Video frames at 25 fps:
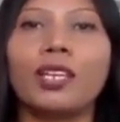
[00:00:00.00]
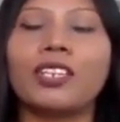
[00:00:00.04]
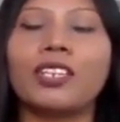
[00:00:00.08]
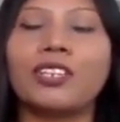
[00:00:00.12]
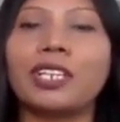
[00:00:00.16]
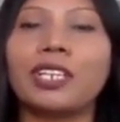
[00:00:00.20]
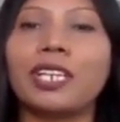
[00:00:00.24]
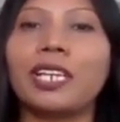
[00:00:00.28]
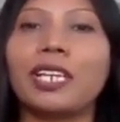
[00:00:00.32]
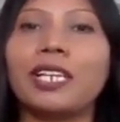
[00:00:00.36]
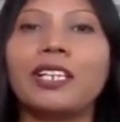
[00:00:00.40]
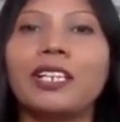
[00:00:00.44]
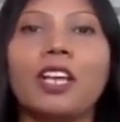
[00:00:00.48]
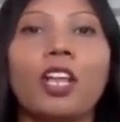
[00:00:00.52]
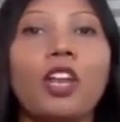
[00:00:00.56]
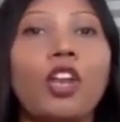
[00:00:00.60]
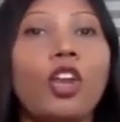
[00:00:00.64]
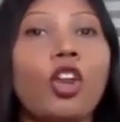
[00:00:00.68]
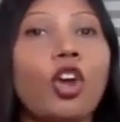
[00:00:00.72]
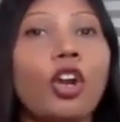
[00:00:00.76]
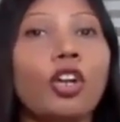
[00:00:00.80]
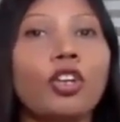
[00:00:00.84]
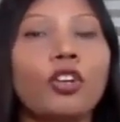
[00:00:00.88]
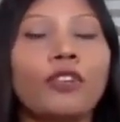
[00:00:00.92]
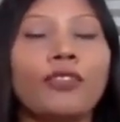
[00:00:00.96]
create a
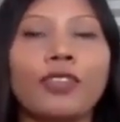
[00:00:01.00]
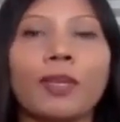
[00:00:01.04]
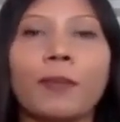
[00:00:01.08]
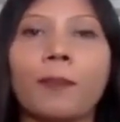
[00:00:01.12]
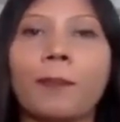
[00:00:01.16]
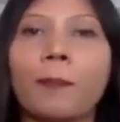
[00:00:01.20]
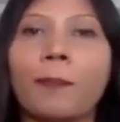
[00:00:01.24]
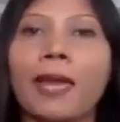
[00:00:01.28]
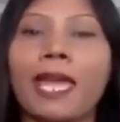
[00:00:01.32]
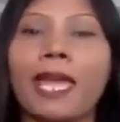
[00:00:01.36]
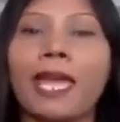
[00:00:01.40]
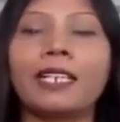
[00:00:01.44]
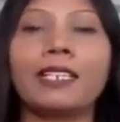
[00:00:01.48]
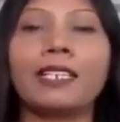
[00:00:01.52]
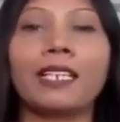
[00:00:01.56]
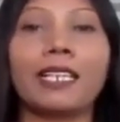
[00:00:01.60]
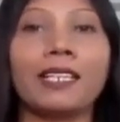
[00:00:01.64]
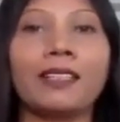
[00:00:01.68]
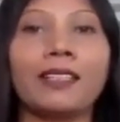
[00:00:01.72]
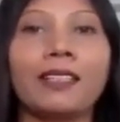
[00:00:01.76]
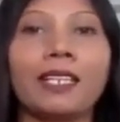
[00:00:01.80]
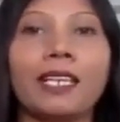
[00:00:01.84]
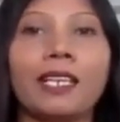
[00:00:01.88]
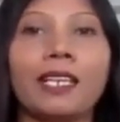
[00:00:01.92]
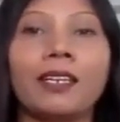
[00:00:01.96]
lot of impact
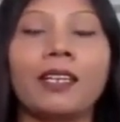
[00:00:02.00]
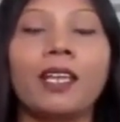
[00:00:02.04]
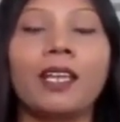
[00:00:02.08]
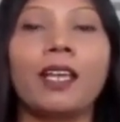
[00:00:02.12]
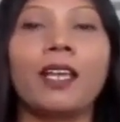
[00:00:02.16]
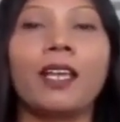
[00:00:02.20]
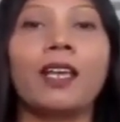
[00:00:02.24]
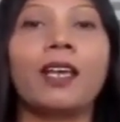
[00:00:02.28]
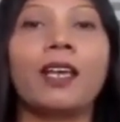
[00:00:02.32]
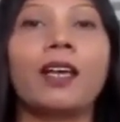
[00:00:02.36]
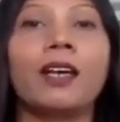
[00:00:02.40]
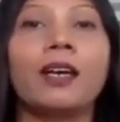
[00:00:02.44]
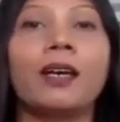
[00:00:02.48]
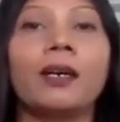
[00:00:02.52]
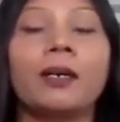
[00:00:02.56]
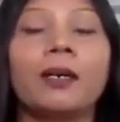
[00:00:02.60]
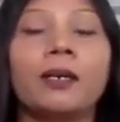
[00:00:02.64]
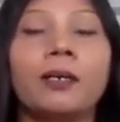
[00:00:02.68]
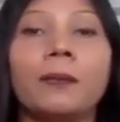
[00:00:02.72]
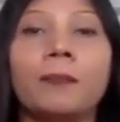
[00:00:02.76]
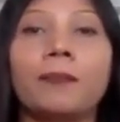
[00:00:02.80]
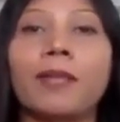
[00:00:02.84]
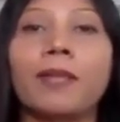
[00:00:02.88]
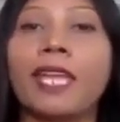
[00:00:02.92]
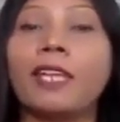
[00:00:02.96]
in their
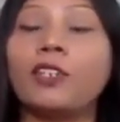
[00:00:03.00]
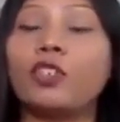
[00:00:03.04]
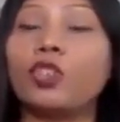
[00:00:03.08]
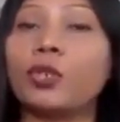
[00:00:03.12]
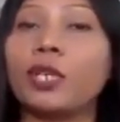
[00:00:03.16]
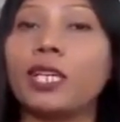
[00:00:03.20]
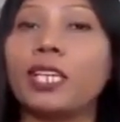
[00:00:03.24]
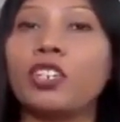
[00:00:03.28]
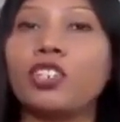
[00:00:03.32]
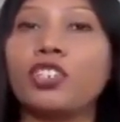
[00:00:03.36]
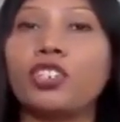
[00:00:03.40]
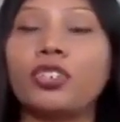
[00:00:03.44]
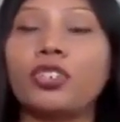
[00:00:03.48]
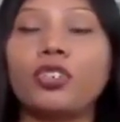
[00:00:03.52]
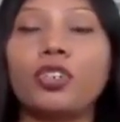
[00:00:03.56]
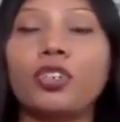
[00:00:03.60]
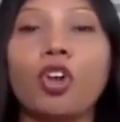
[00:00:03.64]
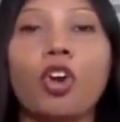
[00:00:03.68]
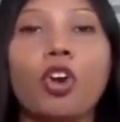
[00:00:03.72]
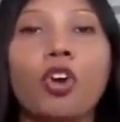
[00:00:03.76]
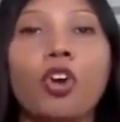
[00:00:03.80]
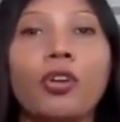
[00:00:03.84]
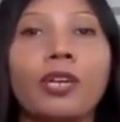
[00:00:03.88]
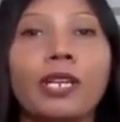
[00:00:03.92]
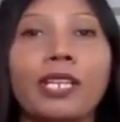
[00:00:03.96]
education
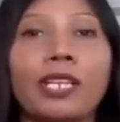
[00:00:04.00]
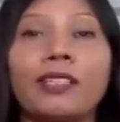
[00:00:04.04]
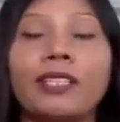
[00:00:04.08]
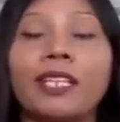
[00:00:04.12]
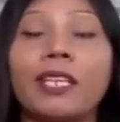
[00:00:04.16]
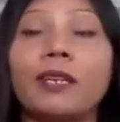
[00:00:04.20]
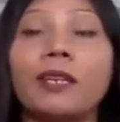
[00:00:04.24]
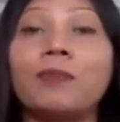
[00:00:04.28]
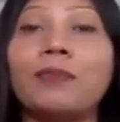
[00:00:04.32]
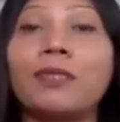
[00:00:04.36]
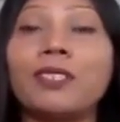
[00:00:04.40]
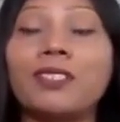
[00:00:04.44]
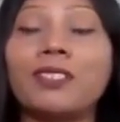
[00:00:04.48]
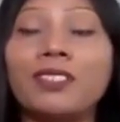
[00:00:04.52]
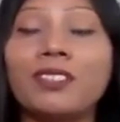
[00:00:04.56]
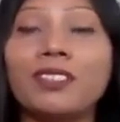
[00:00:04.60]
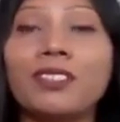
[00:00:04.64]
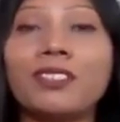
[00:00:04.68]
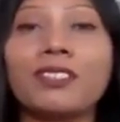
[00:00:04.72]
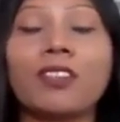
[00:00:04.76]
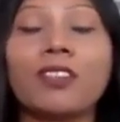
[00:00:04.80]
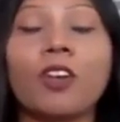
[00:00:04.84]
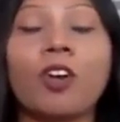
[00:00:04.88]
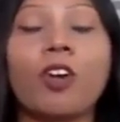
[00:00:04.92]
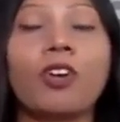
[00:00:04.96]
or in their
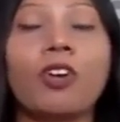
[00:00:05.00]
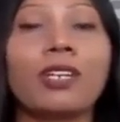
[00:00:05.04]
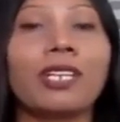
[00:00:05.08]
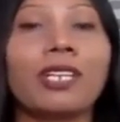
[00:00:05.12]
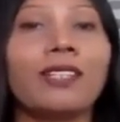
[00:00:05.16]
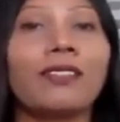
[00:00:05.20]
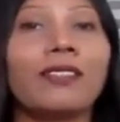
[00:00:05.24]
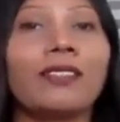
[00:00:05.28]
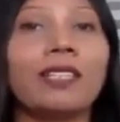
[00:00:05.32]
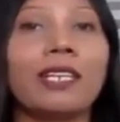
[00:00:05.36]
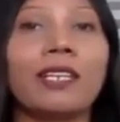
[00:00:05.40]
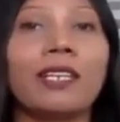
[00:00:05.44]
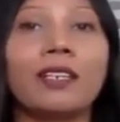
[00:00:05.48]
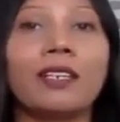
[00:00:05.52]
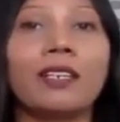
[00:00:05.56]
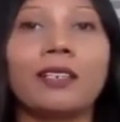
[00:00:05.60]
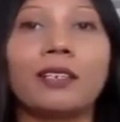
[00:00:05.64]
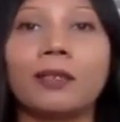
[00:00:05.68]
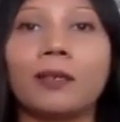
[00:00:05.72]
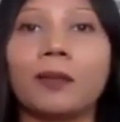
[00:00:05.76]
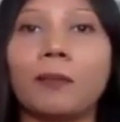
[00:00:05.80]
business or in their